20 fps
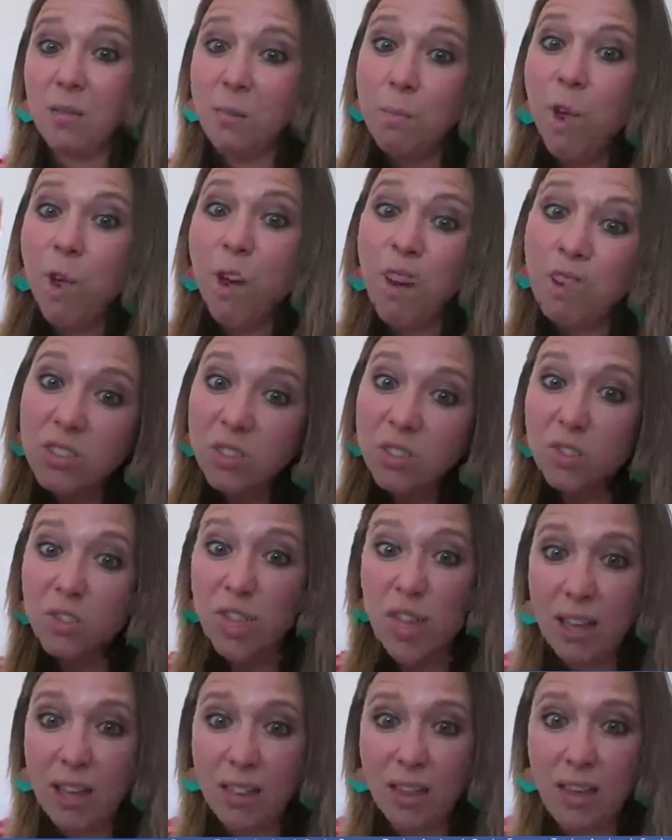are blocked
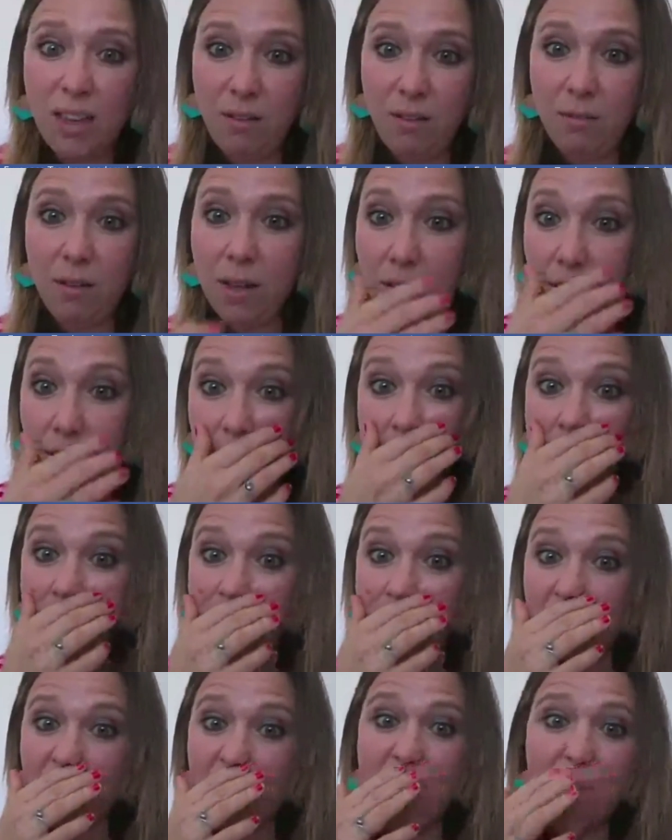together in our
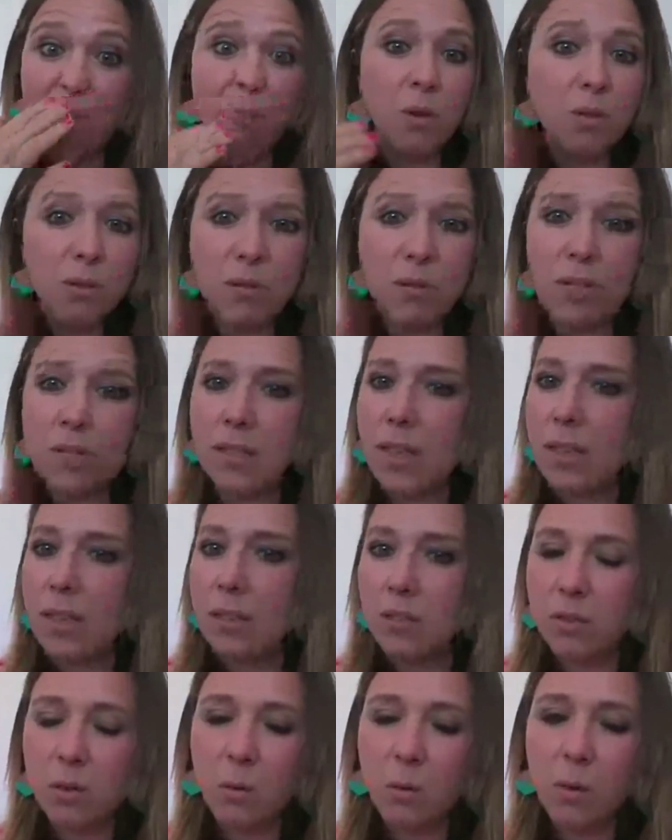house, abuses
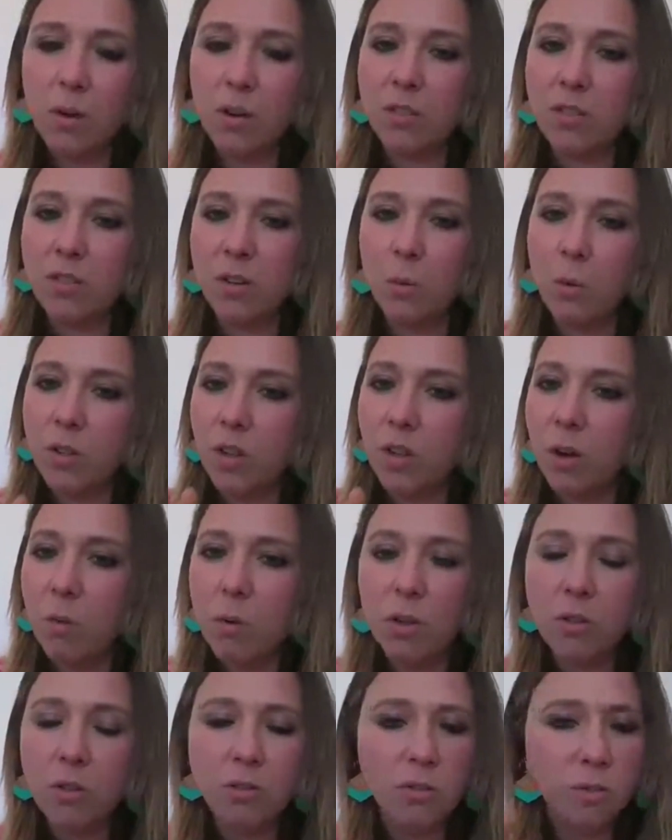and so on. So we
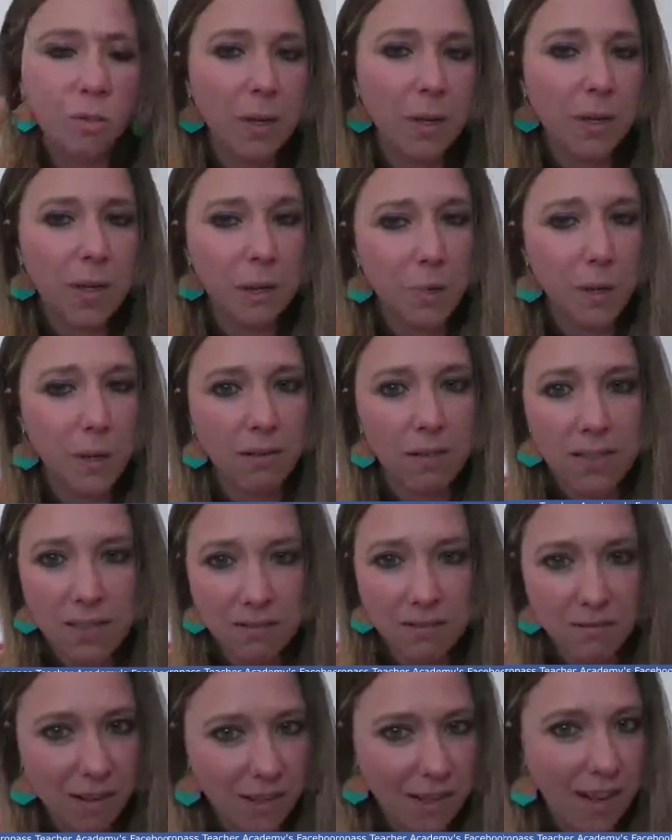don't want to speak about
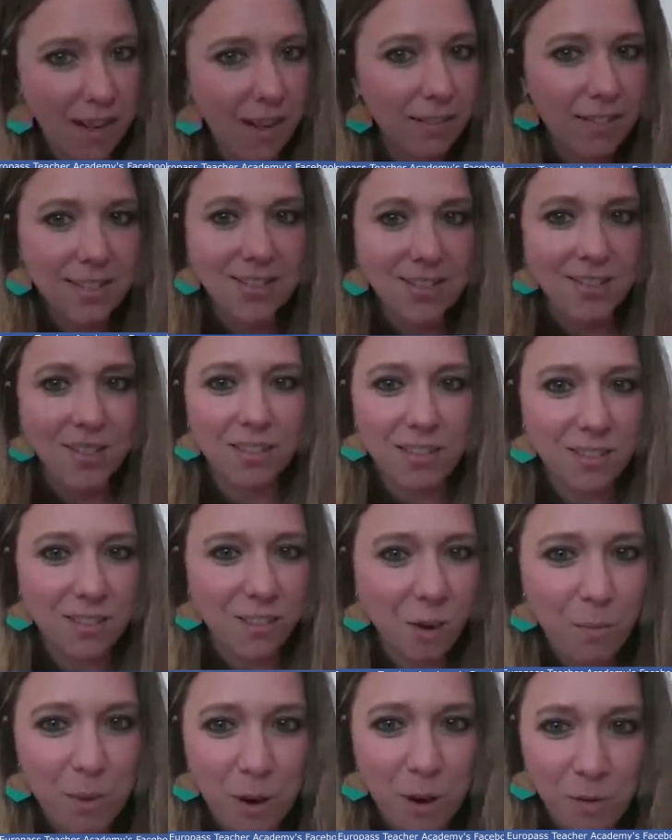this right now. That's not the
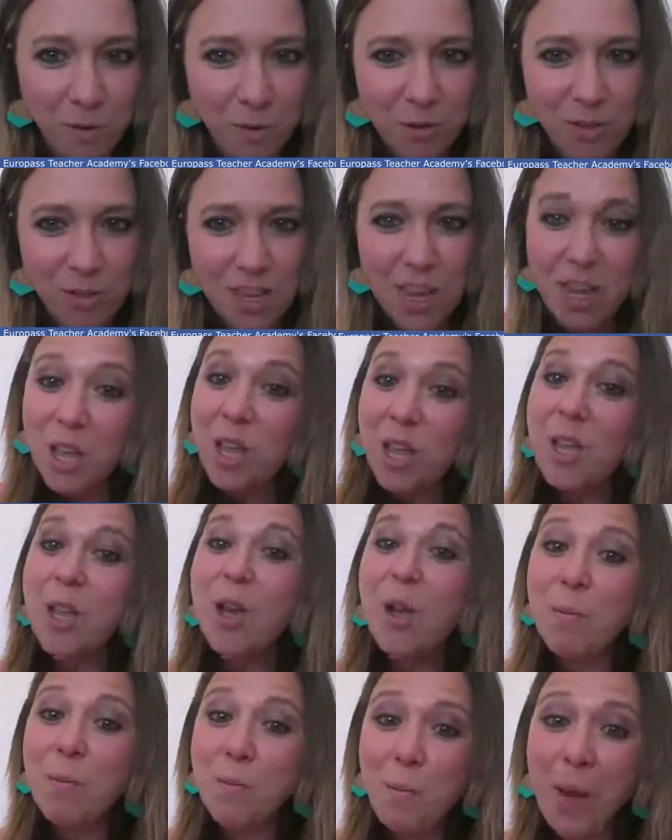topic of today,
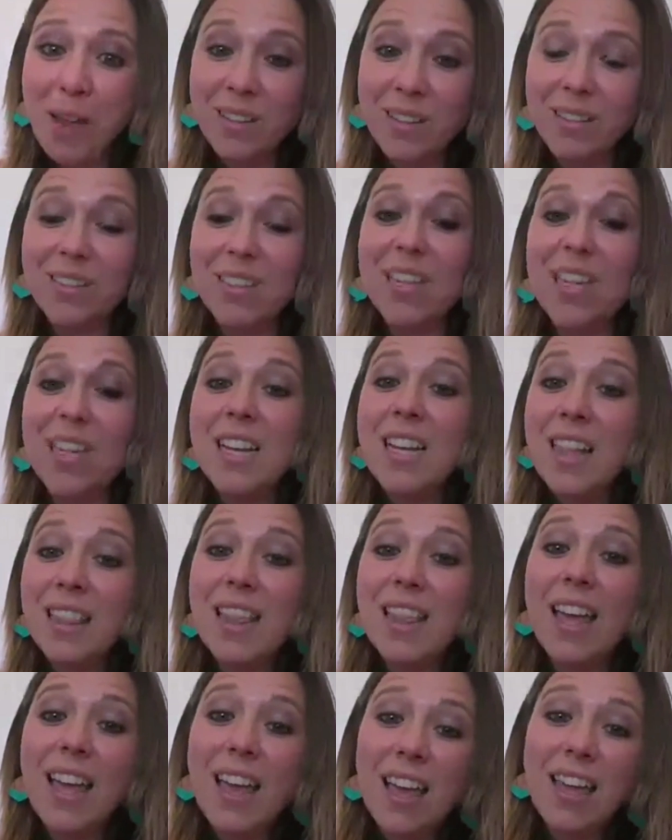but
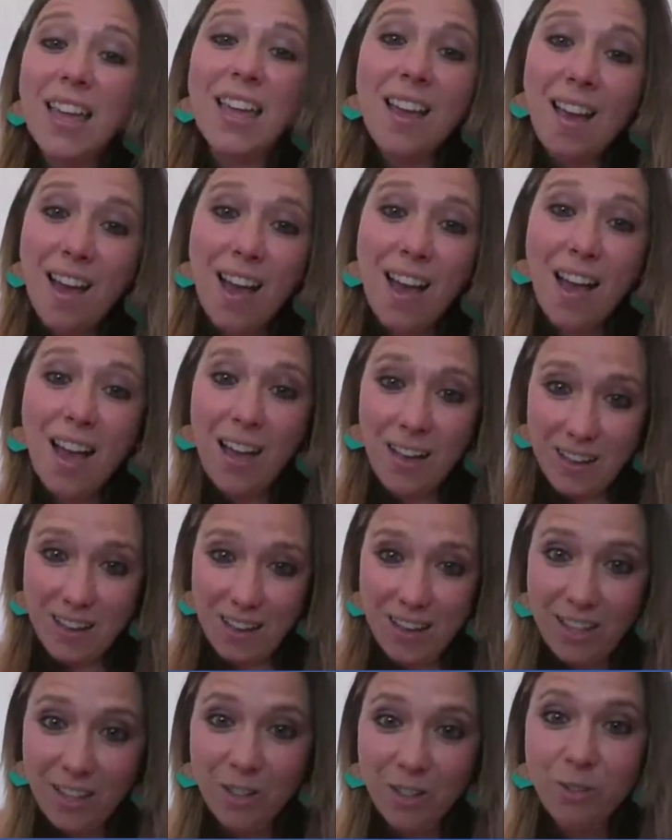they
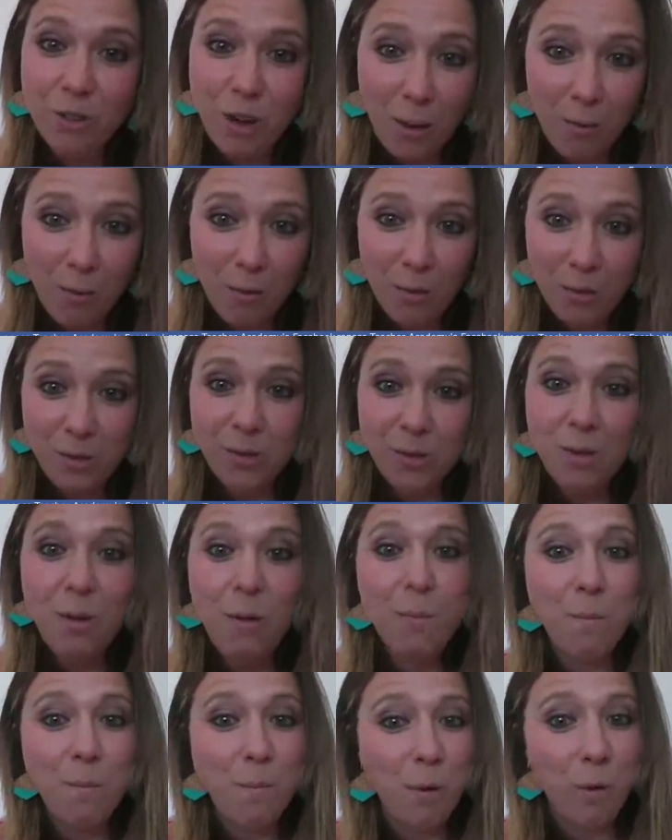are in troubles
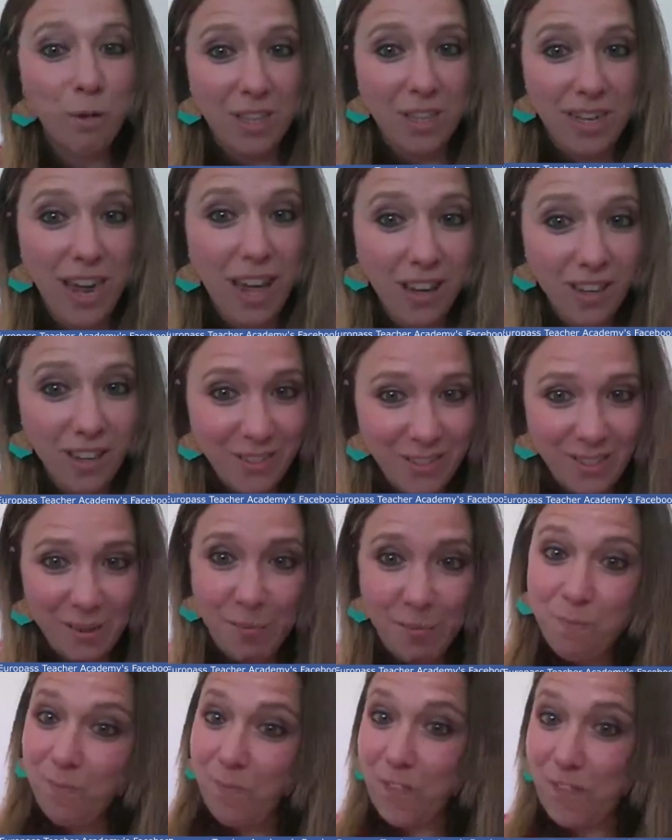more than
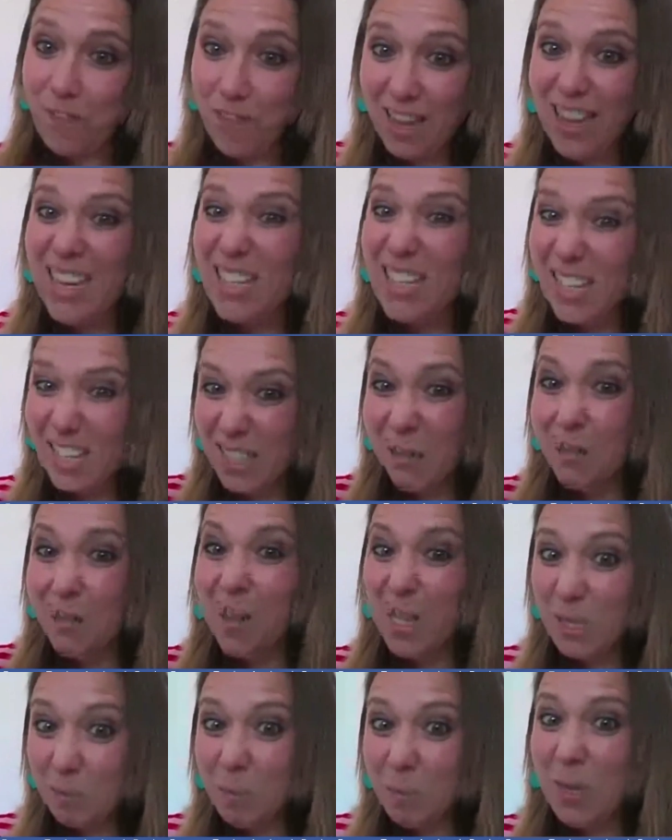us in some
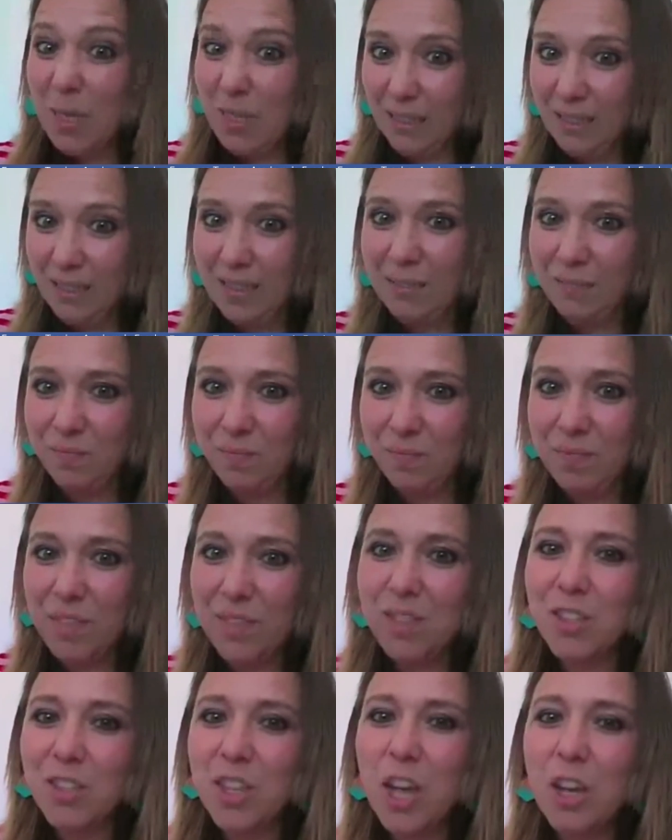aspect.
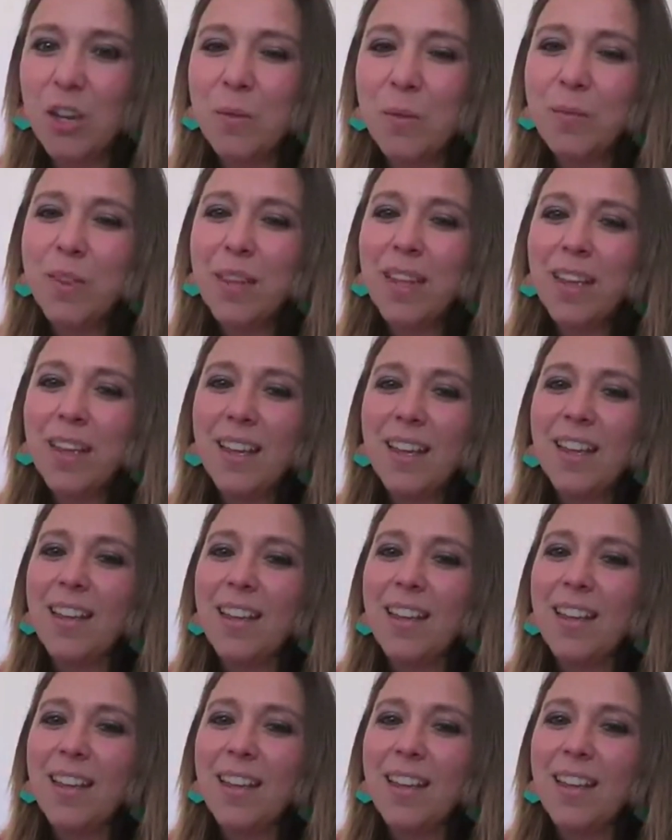So